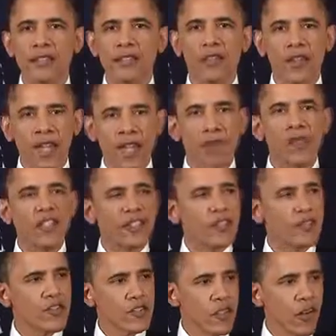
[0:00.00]
for the images
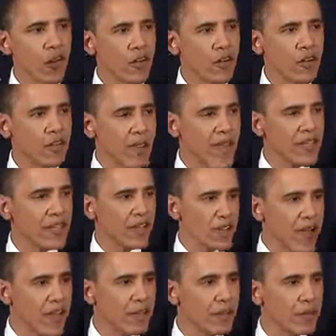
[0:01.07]
of slaughter and mass
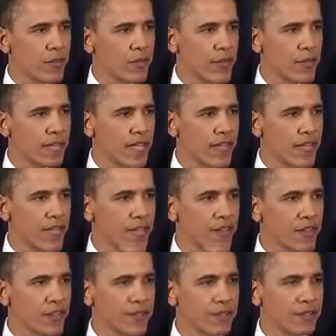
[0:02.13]
graves before taking
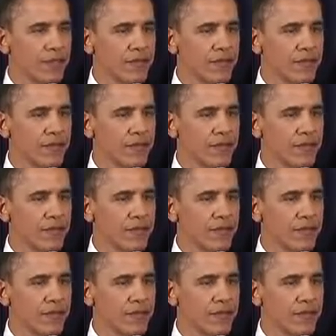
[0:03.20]
action.